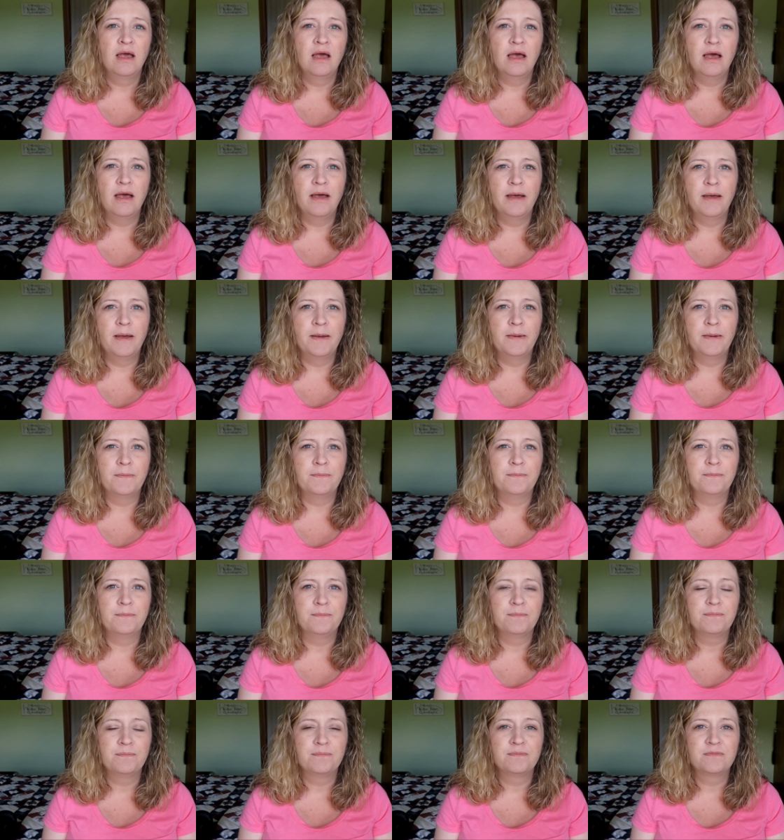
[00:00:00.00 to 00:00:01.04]
So
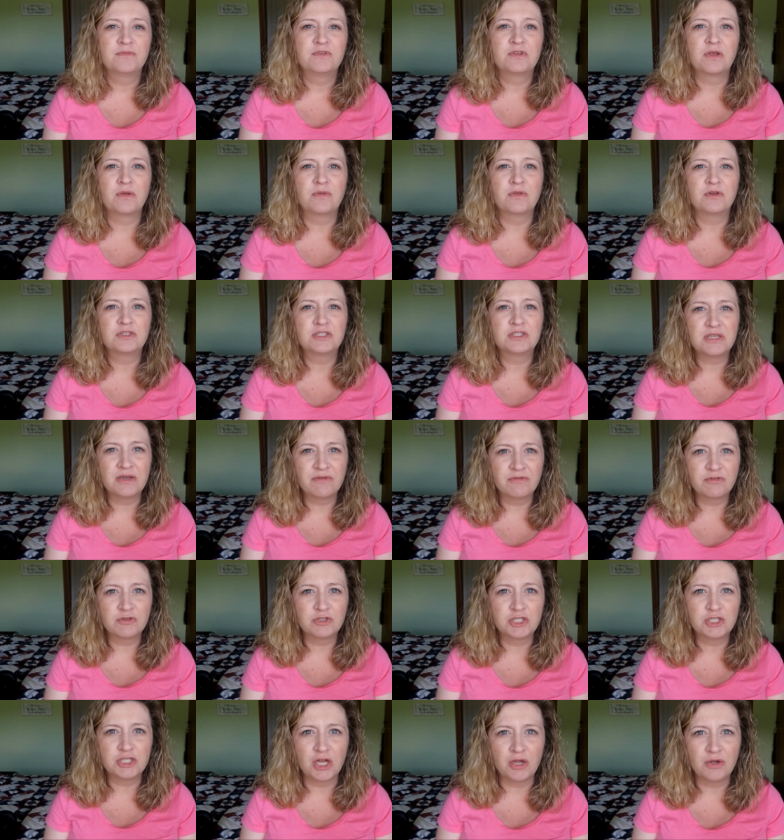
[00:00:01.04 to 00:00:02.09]
there's several
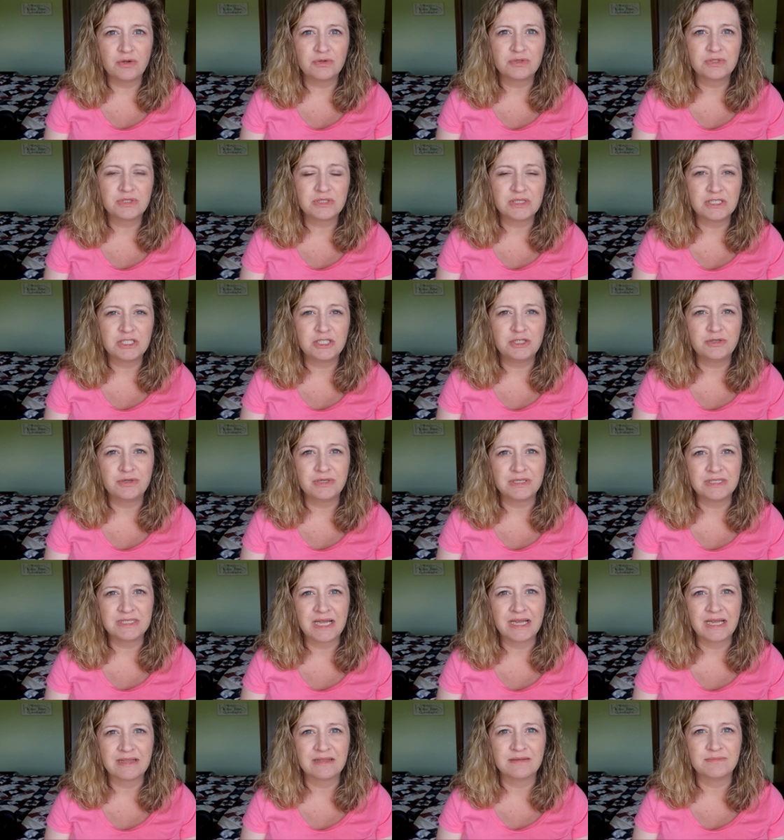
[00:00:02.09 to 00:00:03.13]
shows that you can
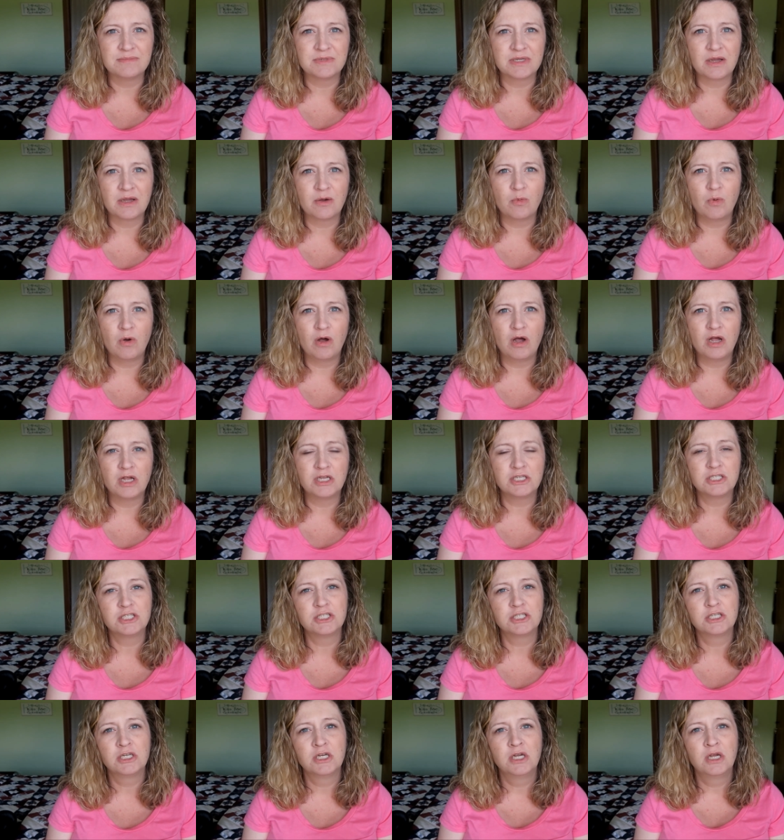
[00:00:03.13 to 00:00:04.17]
take them to go
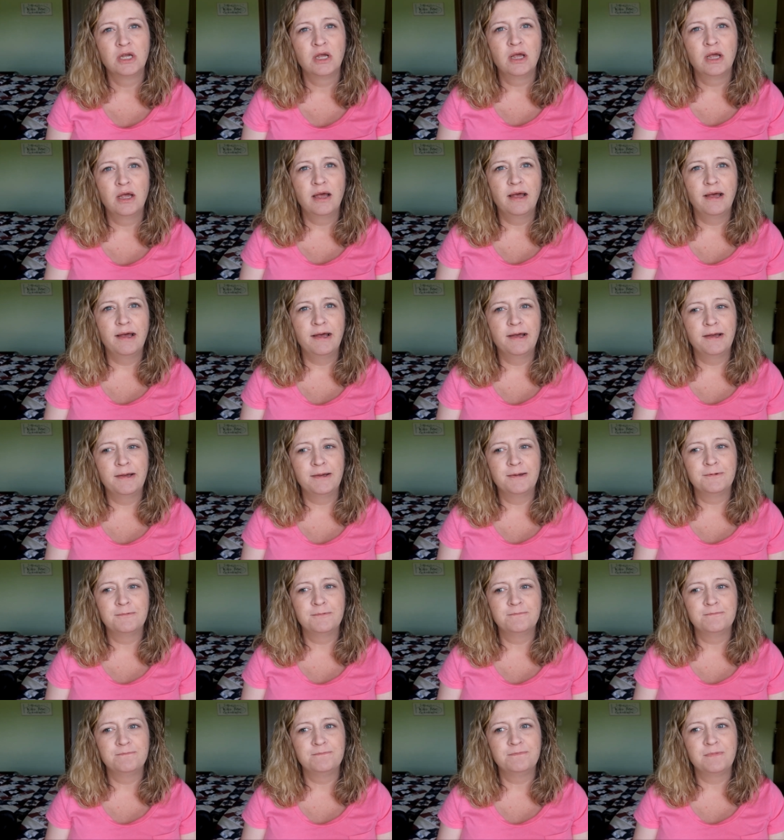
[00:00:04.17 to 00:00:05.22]
watch
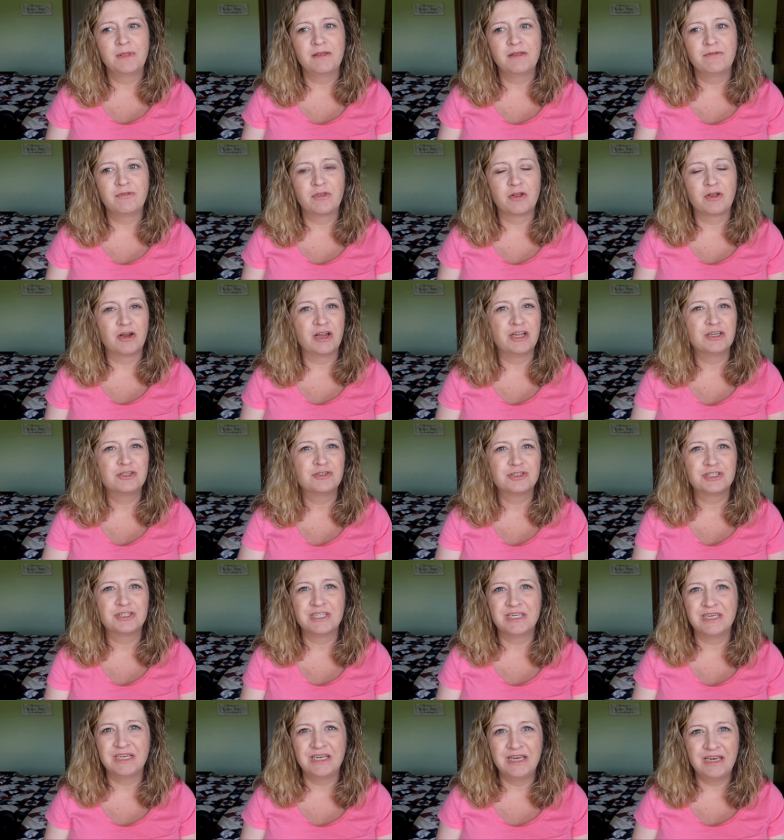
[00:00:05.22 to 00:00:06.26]
if they're
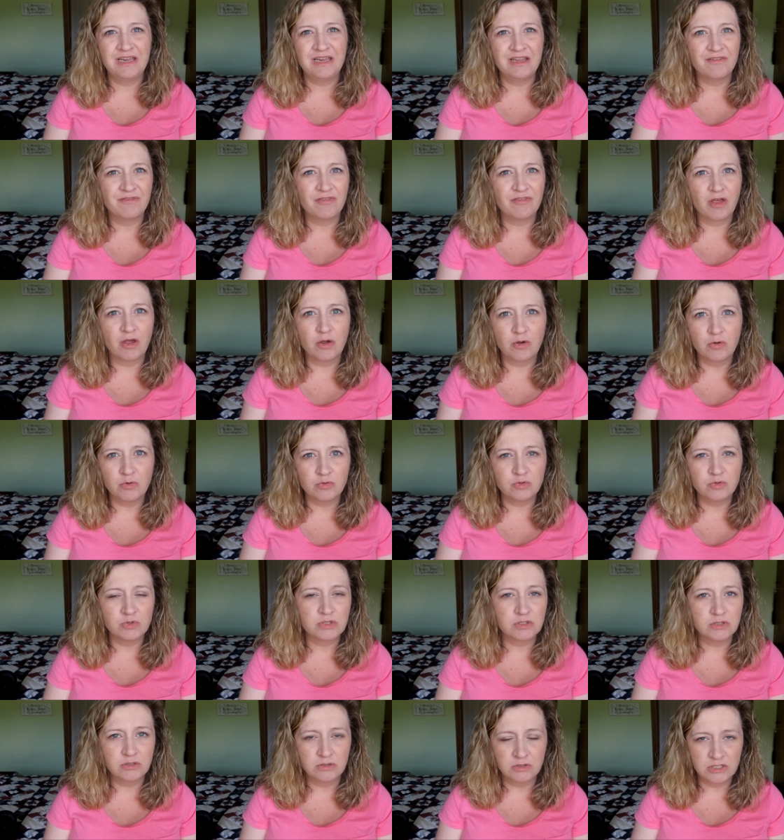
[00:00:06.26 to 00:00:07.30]
interested in any of
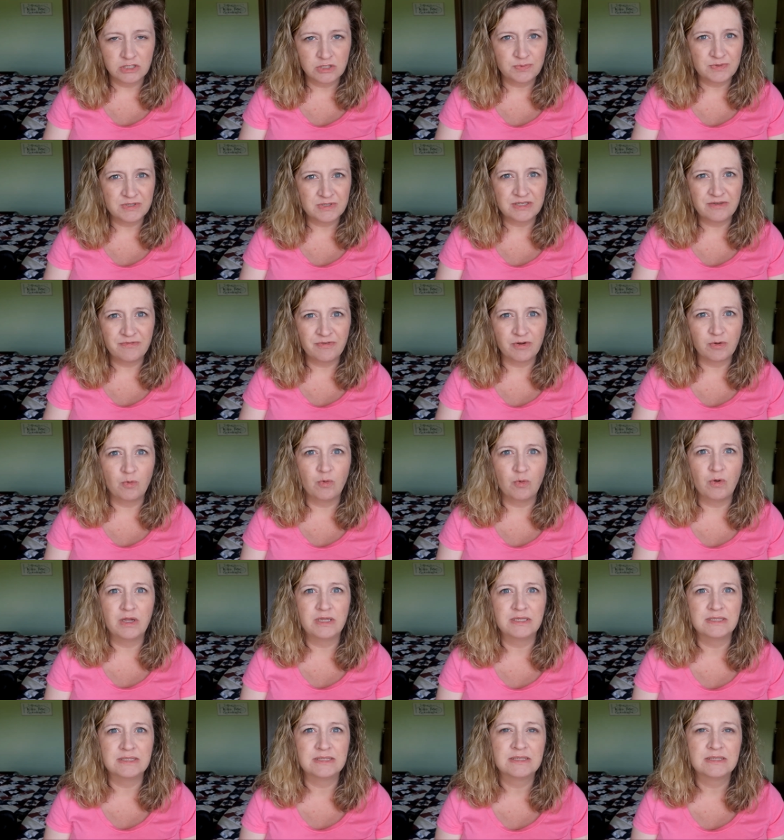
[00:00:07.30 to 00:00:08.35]
those specific
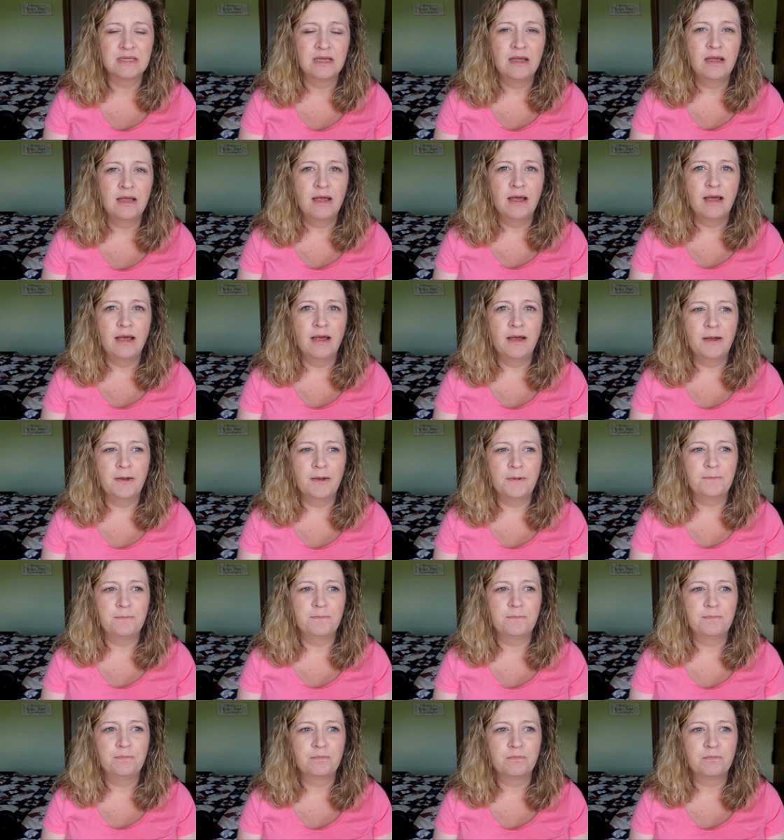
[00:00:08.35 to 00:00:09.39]
ones.
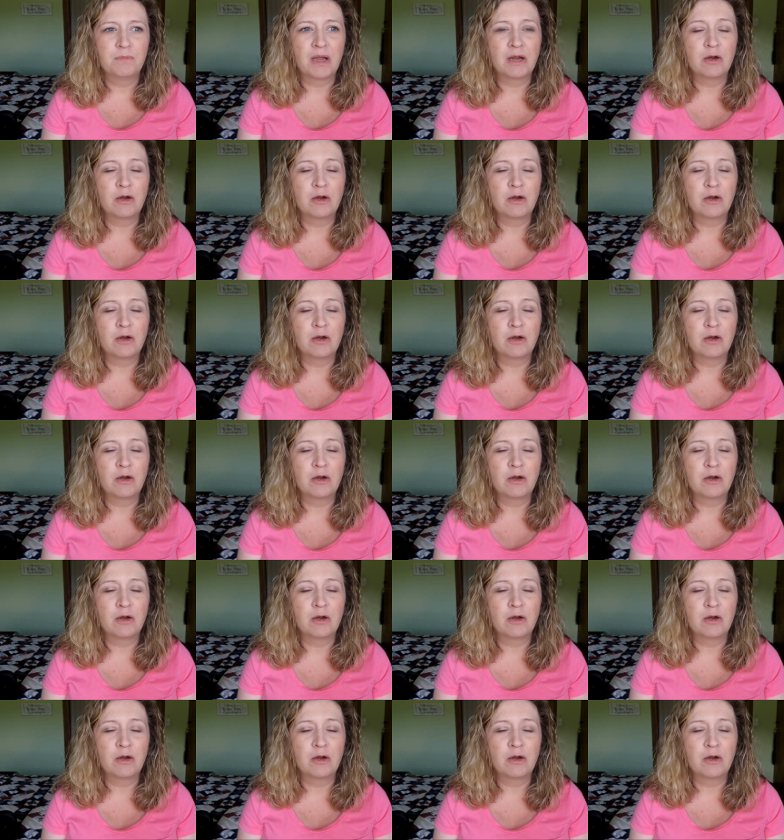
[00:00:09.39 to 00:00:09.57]
My